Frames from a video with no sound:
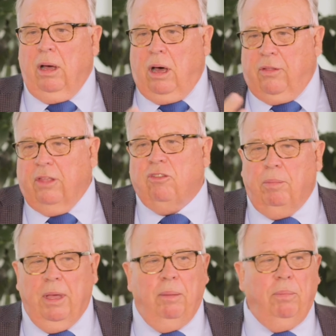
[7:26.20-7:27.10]
oh, that's a
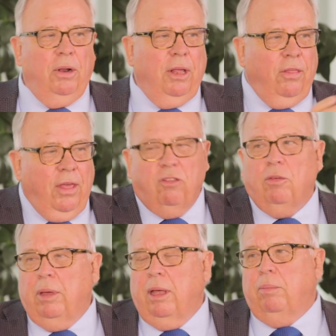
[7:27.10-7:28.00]
bad building, that's
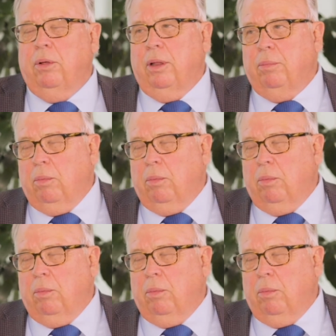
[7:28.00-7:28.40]
a bad building.